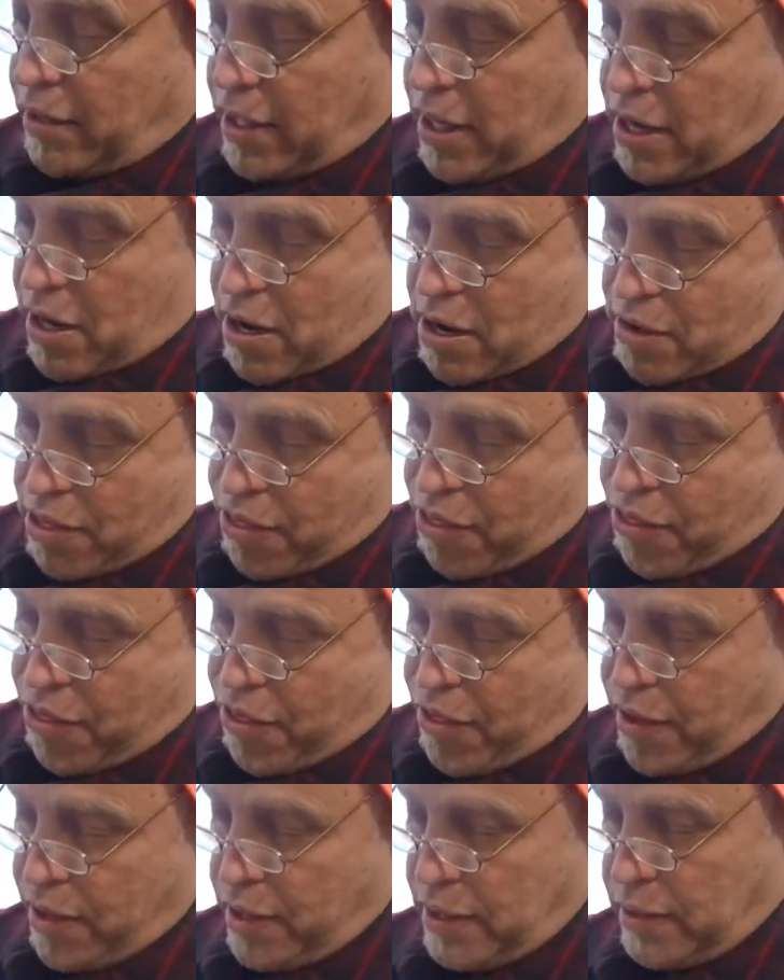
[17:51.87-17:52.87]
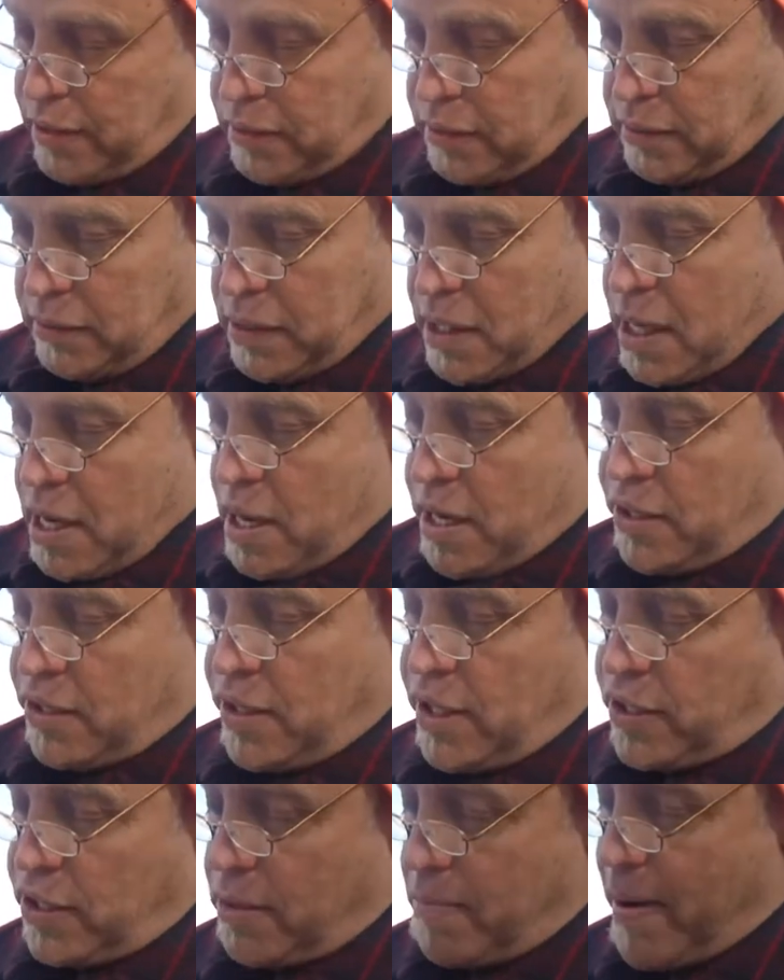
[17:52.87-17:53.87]
the Earth.
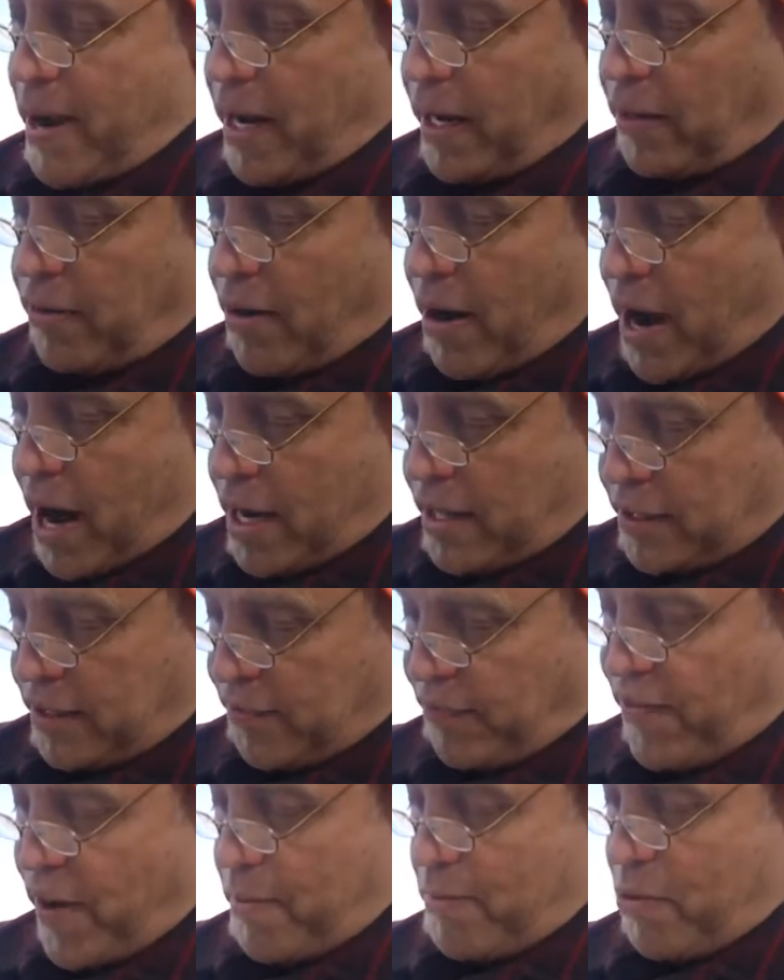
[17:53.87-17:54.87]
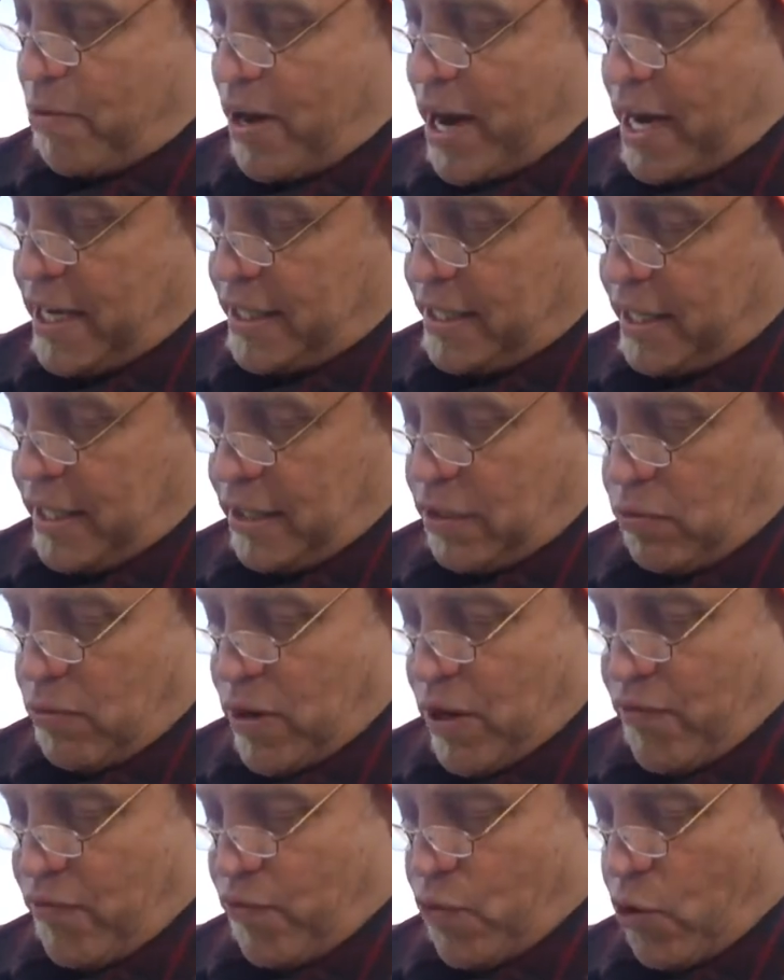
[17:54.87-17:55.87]
Sister Megan Rice, February 18,
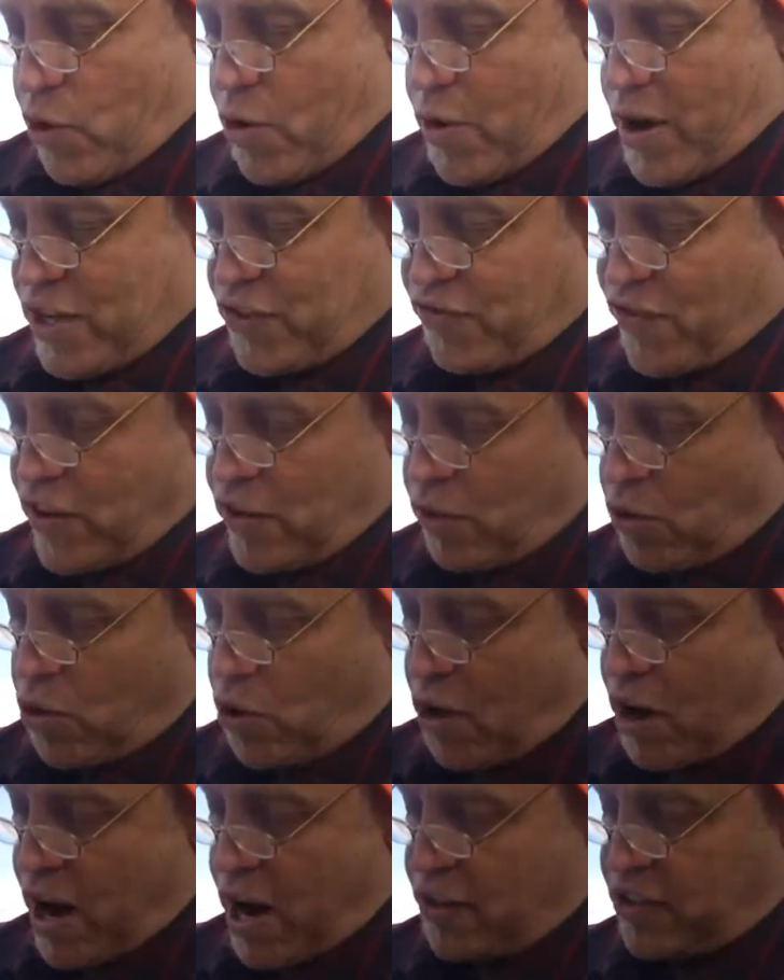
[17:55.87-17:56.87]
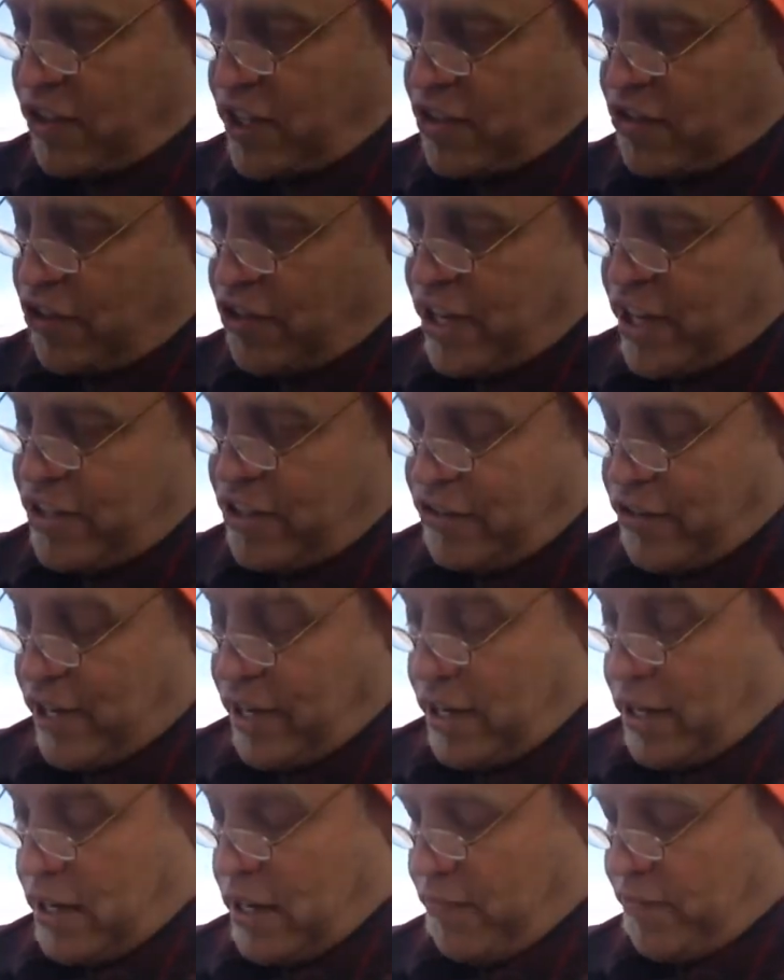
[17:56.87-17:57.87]
24, U.S. Federal Courthouse, Eastern
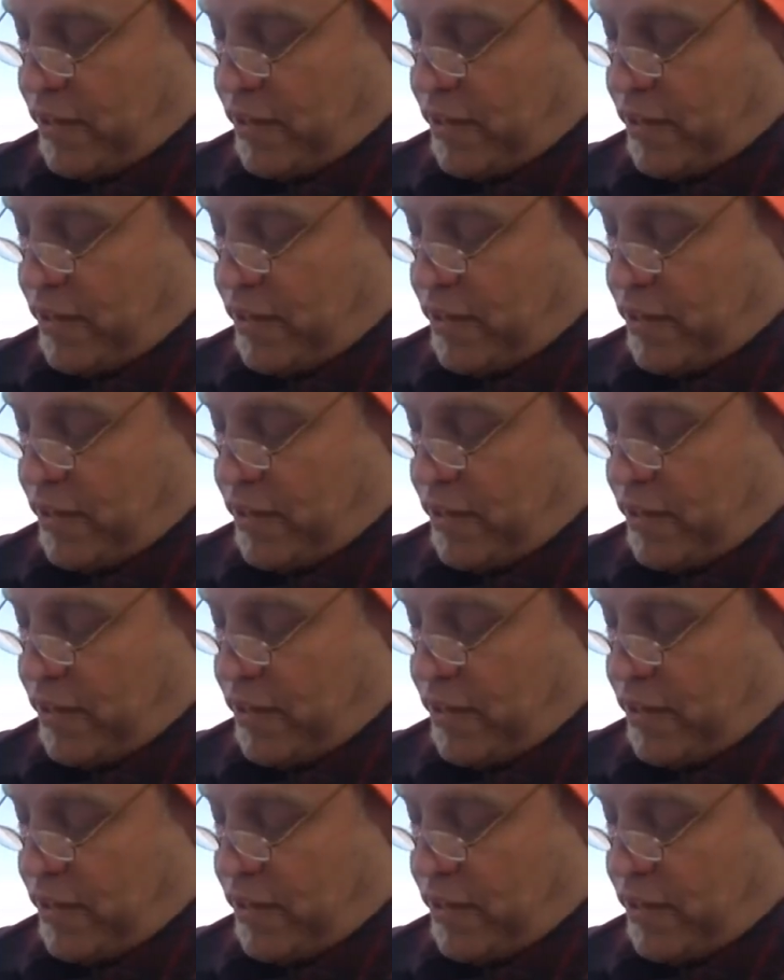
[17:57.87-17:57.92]
District of